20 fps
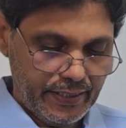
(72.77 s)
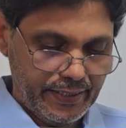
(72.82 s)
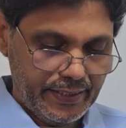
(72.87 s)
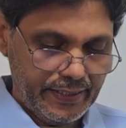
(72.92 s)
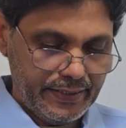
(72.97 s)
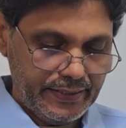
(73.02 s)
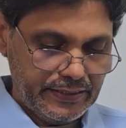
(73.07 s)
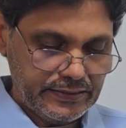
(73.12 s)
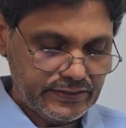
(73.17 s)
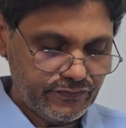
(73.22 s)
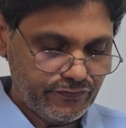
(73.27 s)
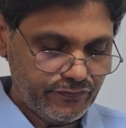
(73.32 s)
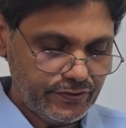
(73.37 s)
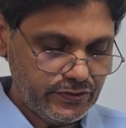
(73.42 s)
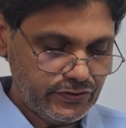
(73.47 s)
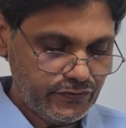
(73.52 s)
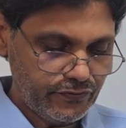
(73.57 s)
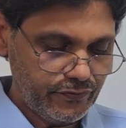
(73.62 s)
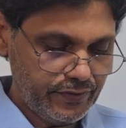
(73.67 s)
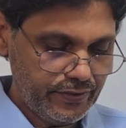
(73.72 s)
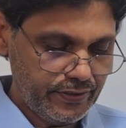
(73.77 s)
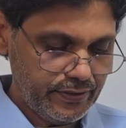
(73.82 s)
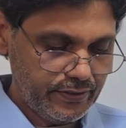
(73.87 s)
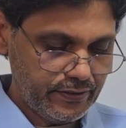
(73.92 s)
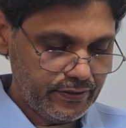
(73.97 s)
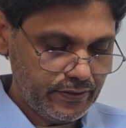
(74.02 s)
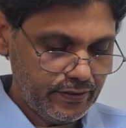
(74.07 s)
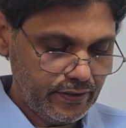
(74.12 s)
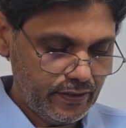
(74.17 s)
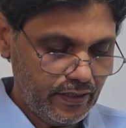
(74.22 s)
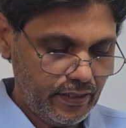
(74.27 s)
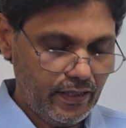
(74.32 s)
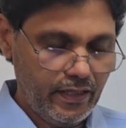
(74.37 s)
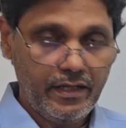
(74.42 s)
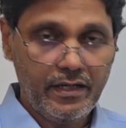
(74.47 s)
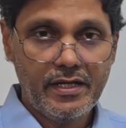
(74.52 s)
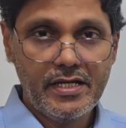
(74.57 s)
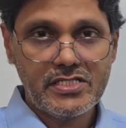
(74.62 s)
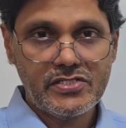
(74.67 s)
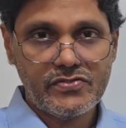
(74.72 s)
in its first week
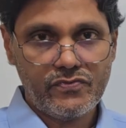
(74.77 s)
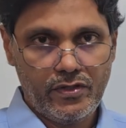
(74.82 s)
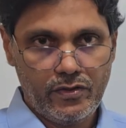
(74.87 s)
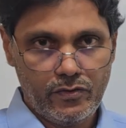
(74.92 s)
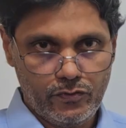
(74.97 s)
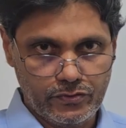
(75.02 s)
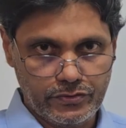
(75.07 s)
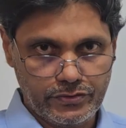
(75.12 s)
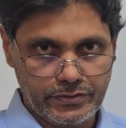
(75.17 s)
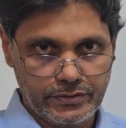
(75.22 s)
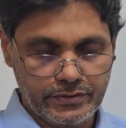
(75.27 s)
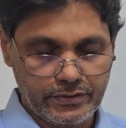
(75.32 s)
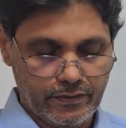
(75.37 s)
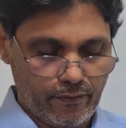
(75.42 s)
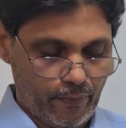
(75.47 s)
are as follows.